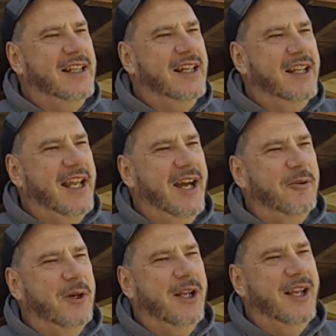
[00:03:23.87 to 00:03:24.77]
And that
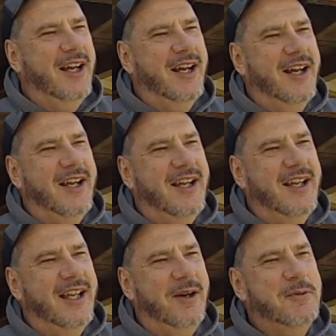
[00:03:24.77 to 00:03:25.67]

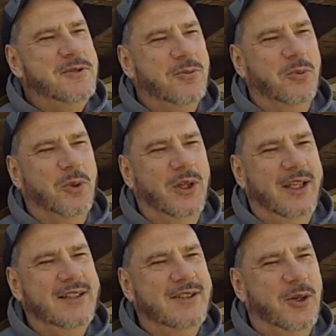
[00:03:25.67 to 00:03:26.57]
one's really
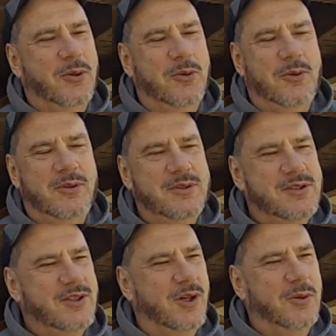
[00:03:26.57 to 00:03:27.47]
so
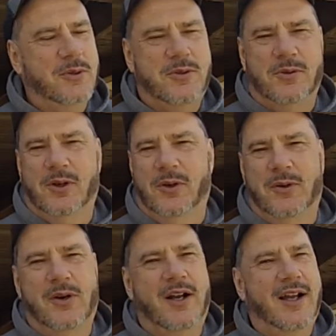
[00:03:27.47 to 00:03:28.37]
true.
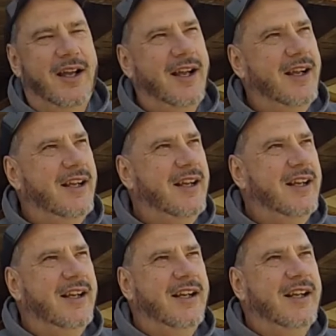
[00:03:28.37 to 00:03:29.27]

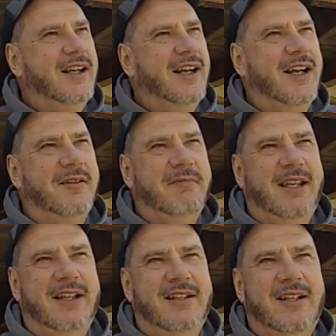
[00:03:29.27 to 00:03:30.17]
I
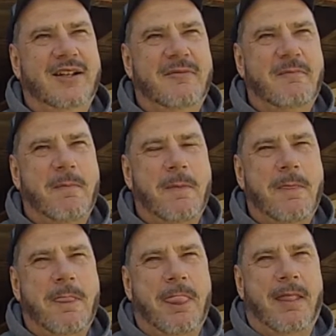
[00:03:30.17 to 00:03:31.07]
mean,
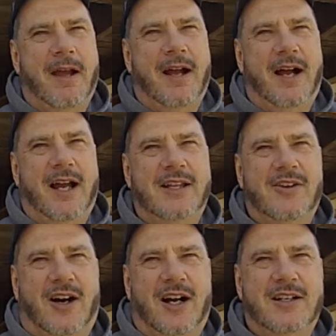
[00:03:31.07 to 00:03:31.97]
I
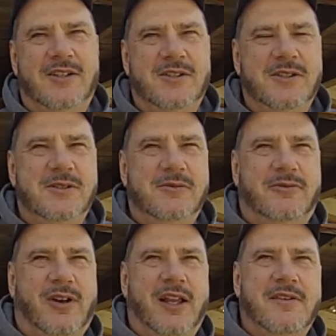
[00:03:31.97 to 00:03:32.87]
talk to
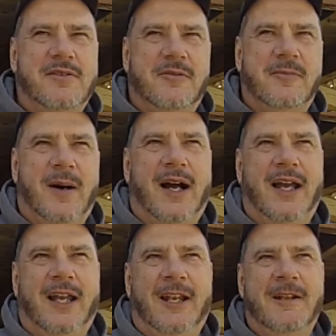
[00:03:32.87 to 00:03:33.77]
friends of
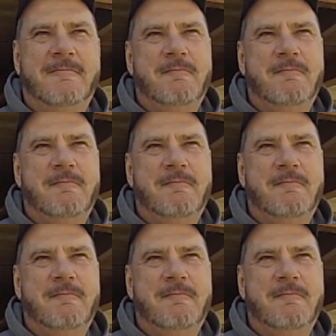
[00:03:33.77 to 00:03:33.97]
mine,